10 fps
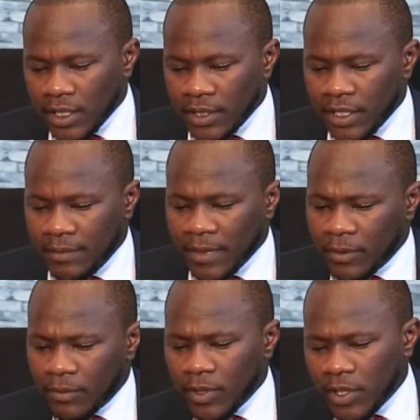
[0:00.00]
Indeed.
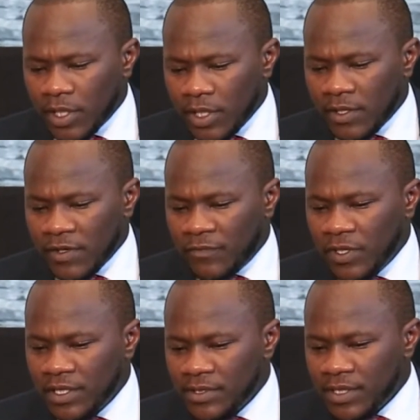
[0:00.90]
Now, if we